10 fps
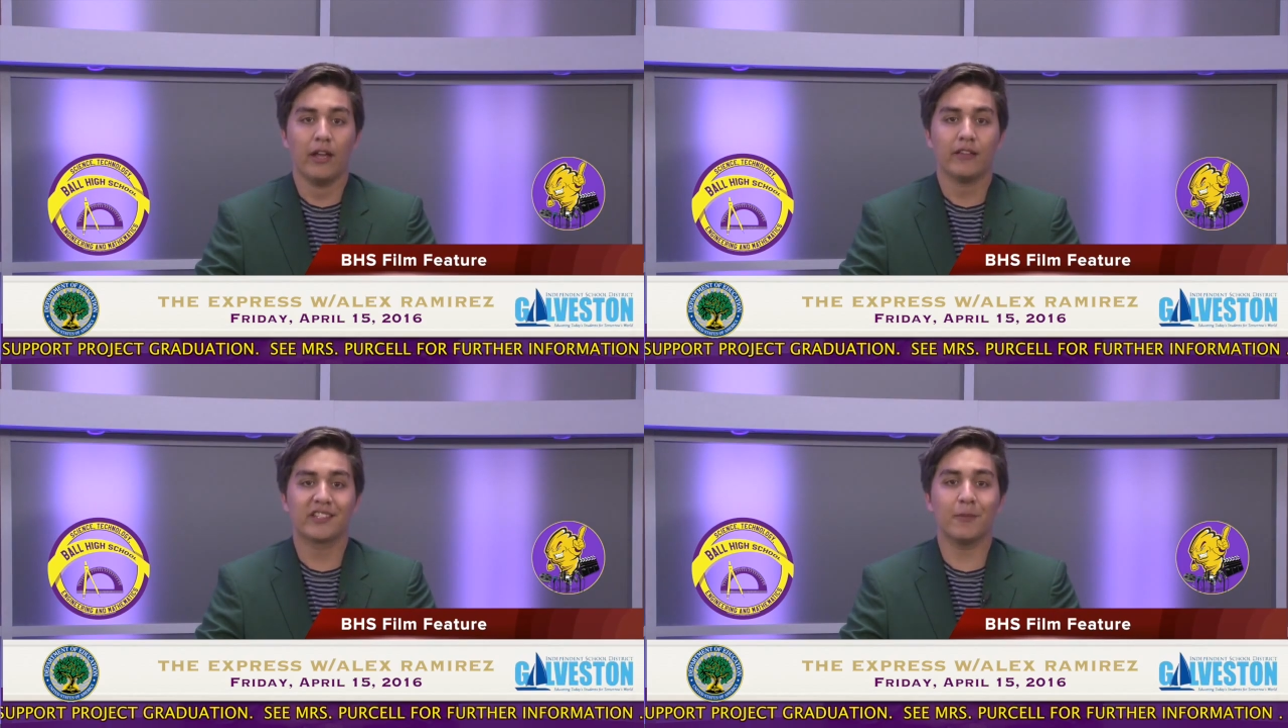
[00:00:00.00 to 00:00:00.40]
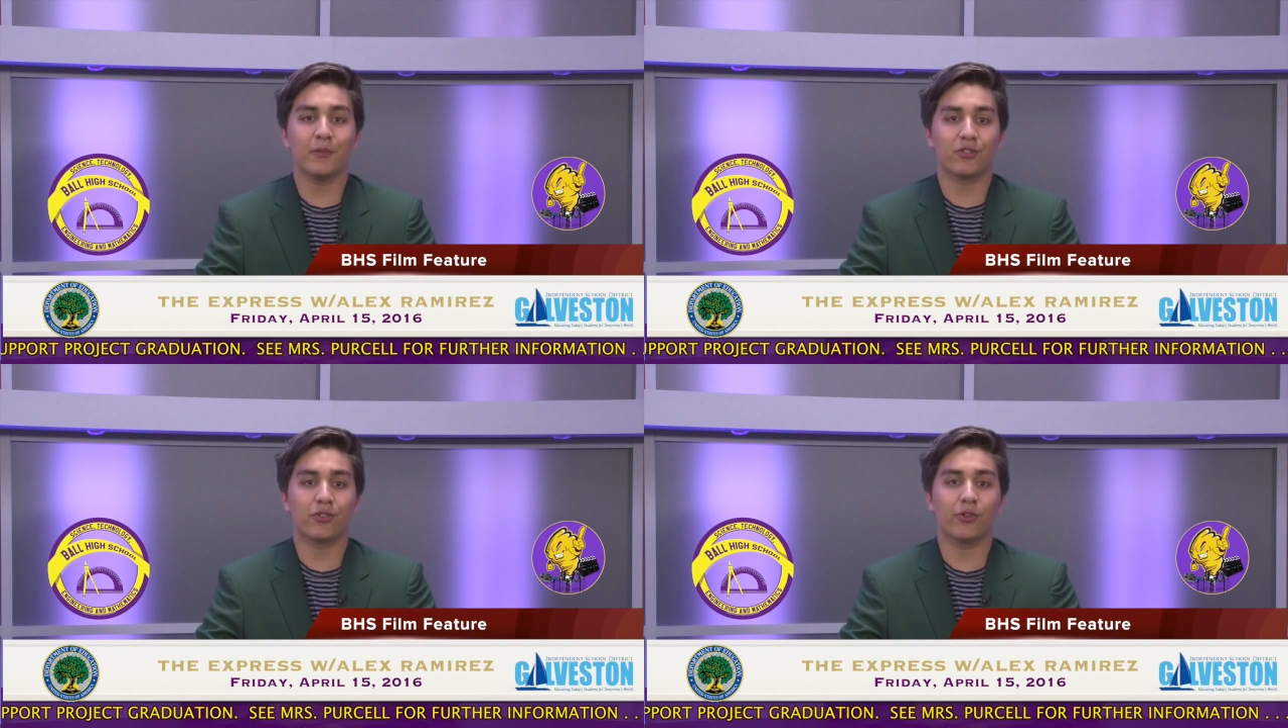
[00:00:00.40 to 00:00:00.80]
See
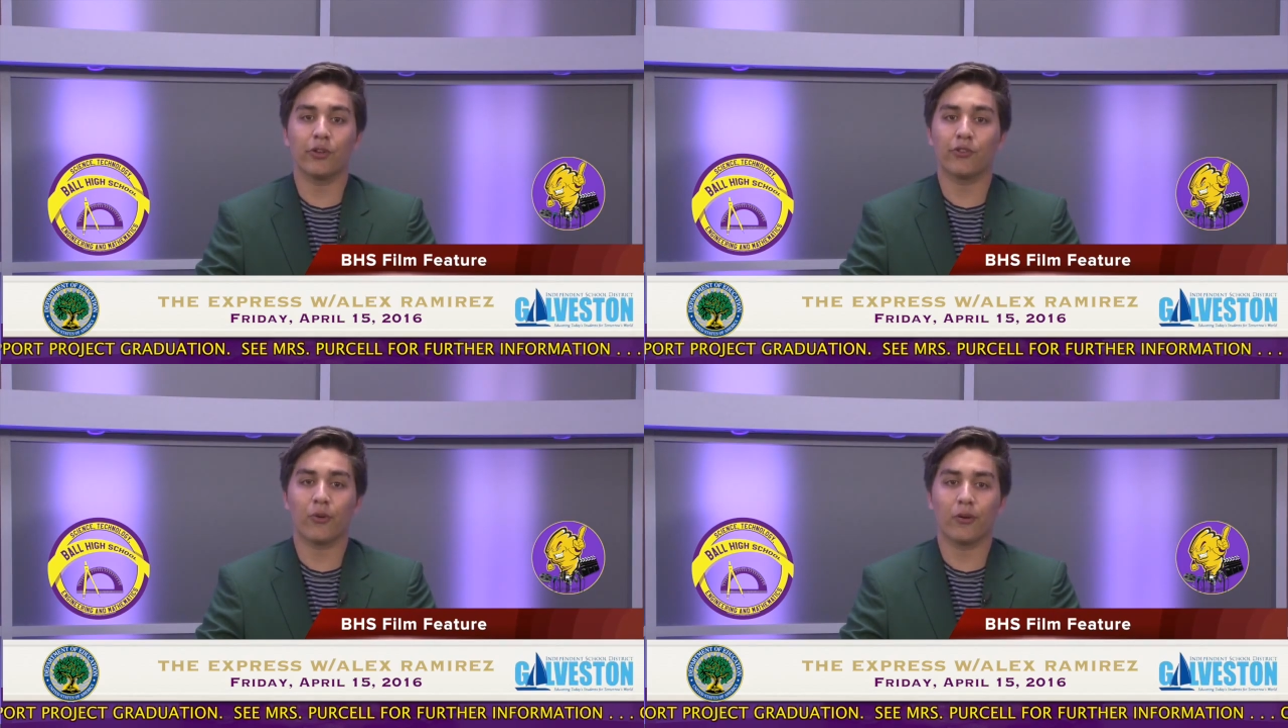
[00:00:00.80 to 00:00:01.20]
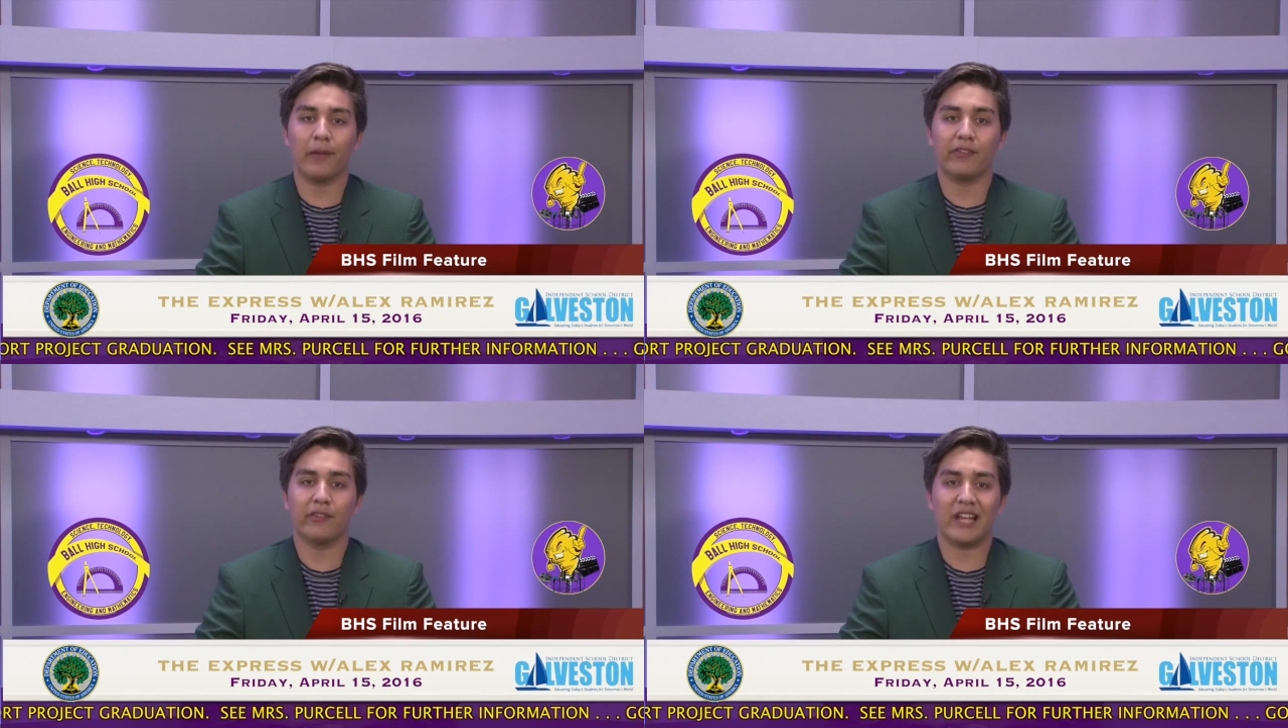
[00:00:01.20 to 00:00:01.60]
Mr. Dudas or
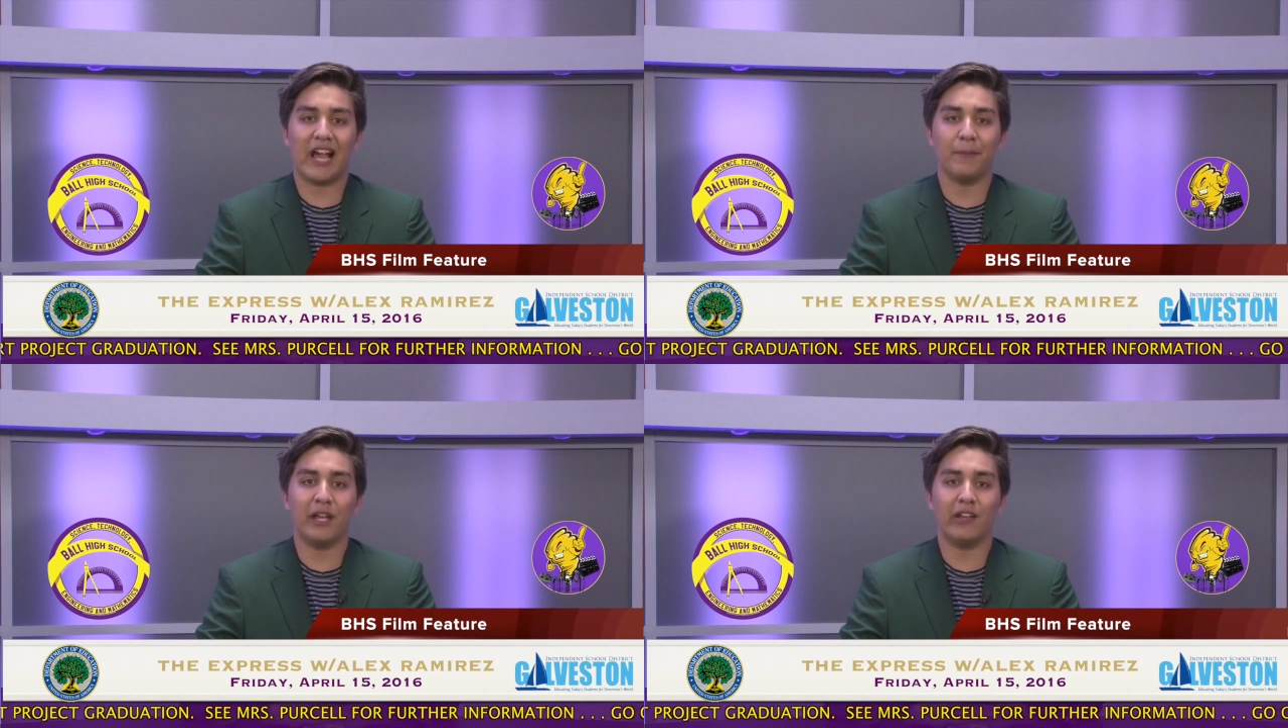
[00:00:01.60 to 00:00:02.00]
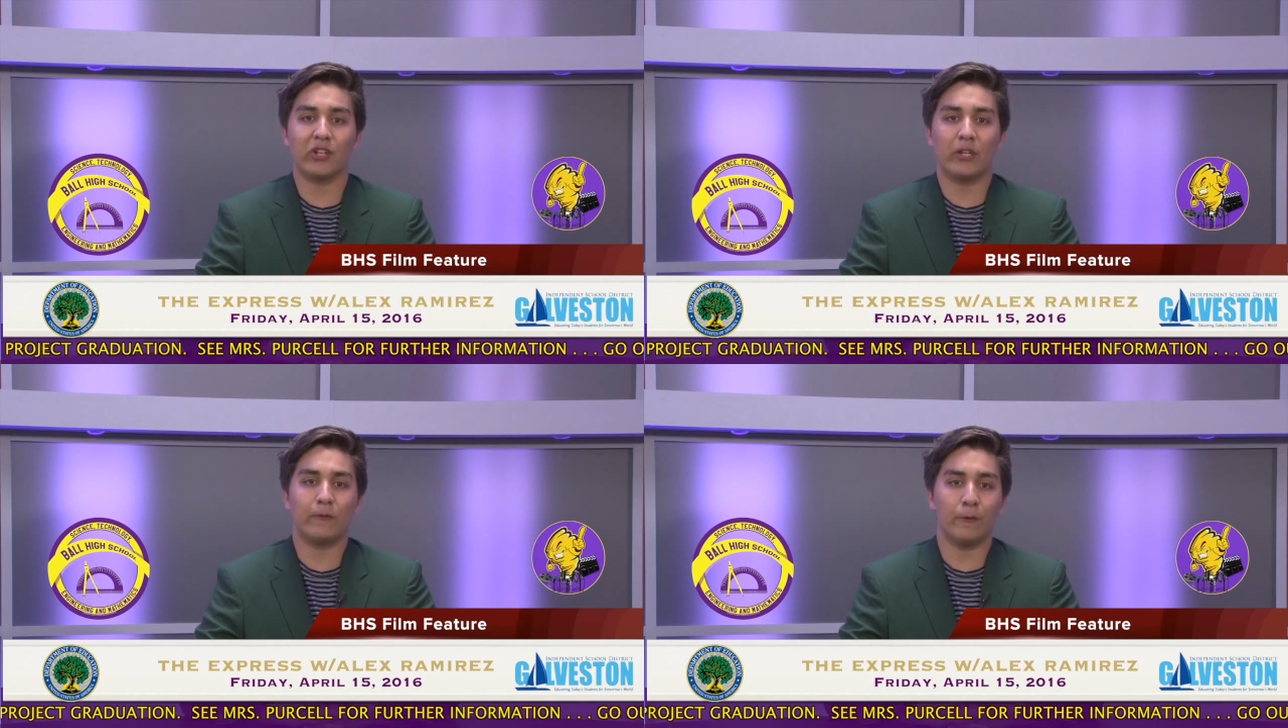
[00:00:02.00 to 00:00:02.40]
message at BHS